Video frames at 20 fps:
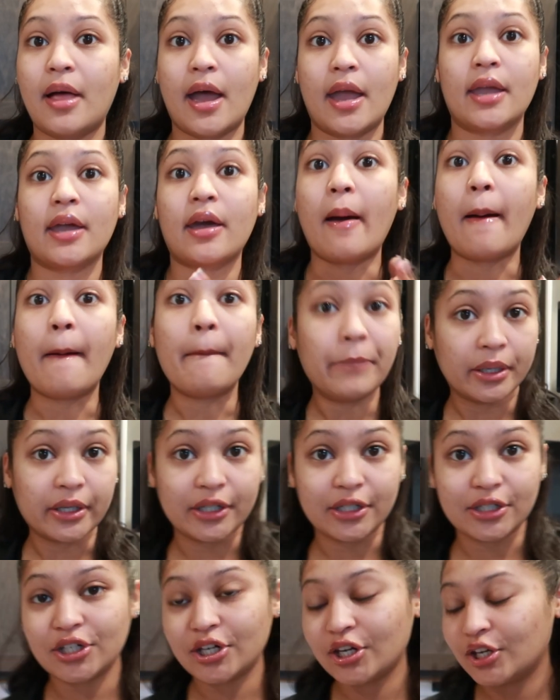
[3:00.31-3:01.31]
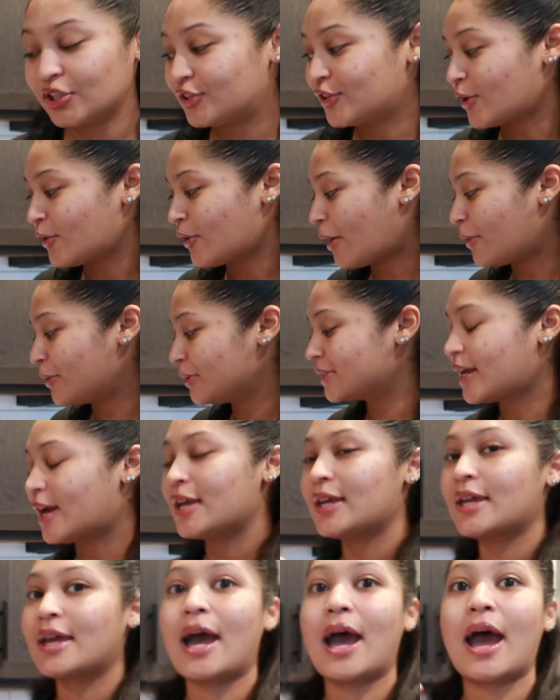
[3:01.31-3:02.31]
like a bunch. So I was
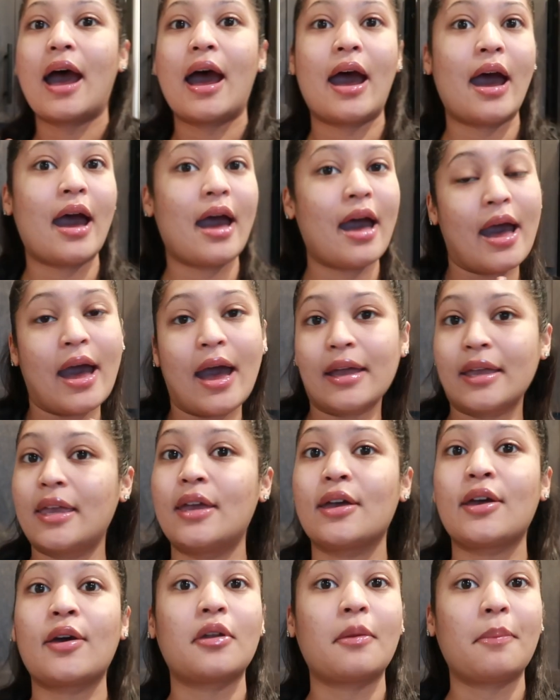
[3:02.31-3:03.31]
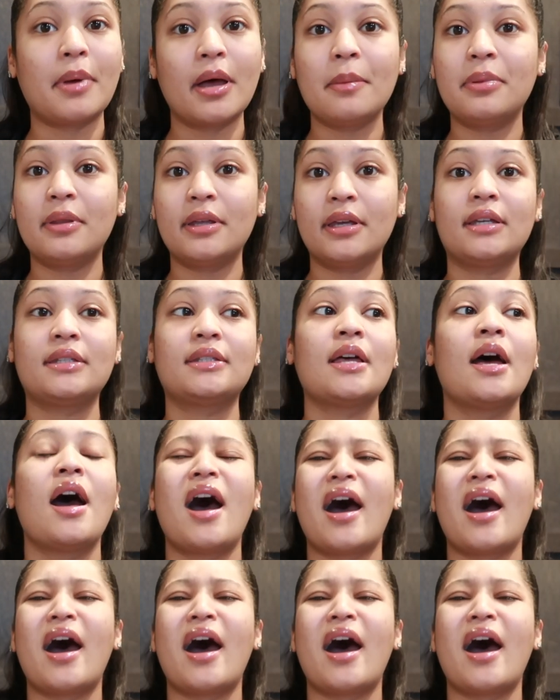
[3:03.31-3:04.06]
like, I can't go to Publix.